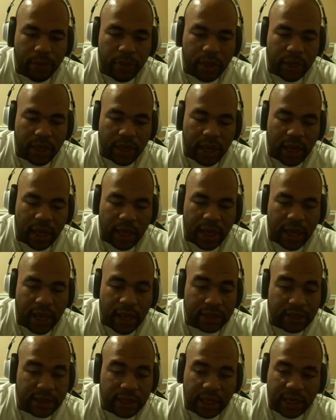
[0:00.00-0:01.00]
But
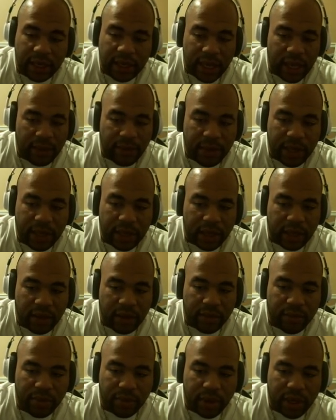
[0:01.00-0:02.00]
outside of that, man, the
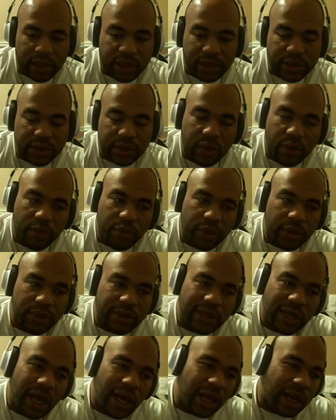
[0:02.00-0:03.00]
gear and progression is going
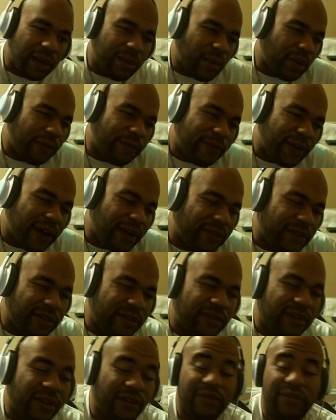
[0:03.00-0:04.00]
pretty solid. I'm only
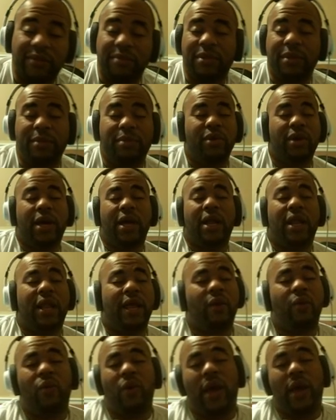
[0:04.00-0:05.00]
557. Some people got
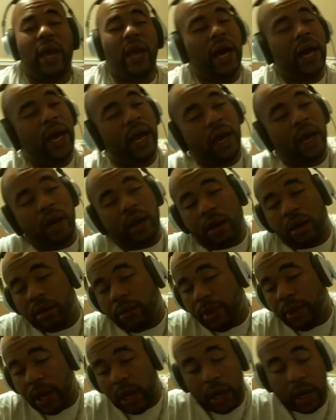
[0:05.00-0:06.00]
it like way higher
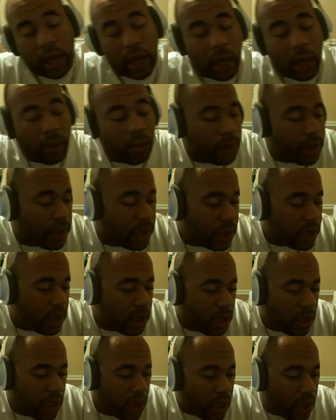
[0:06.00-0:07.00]
Paragon,
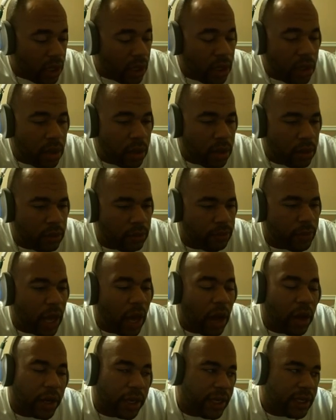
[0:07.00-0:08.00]
but
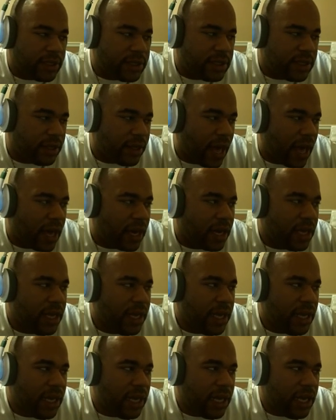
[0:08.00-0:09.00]
I'll get to
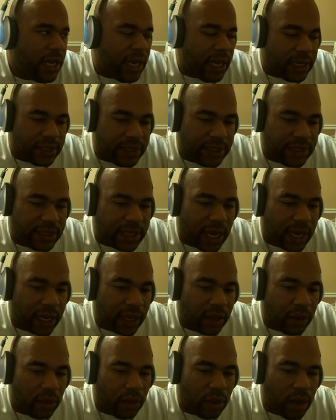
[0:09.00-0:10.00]
that in a
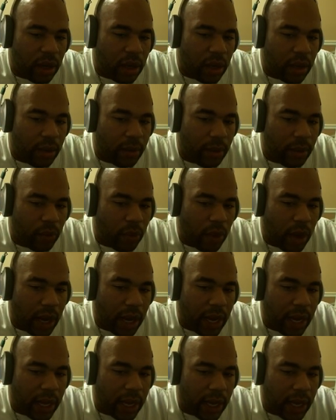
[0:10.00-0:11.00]
second.
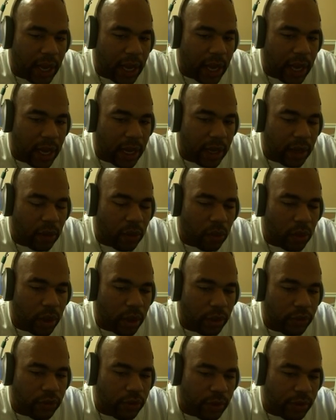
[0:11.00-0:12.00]
Why I don't
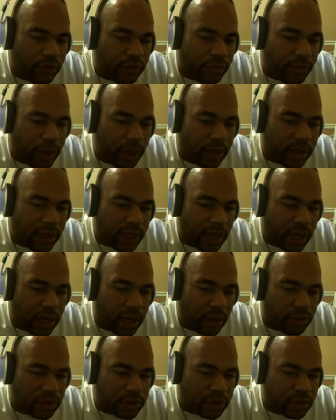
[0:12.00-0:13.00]
worry too much about
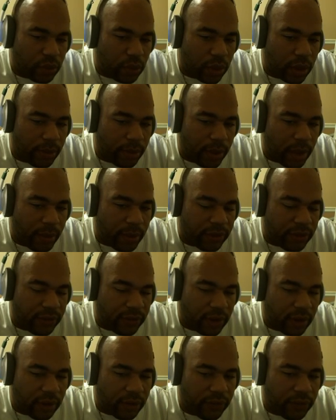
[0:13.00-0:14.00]
that, and I'm just worrying about
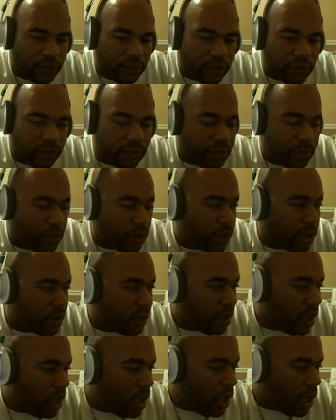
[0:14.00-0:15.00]
myself and just
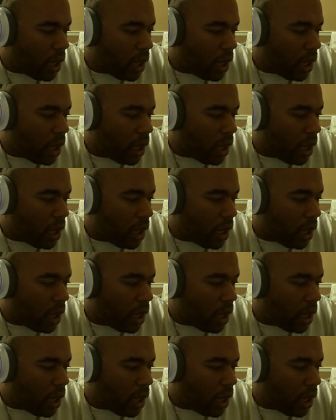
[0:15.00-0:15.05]
building.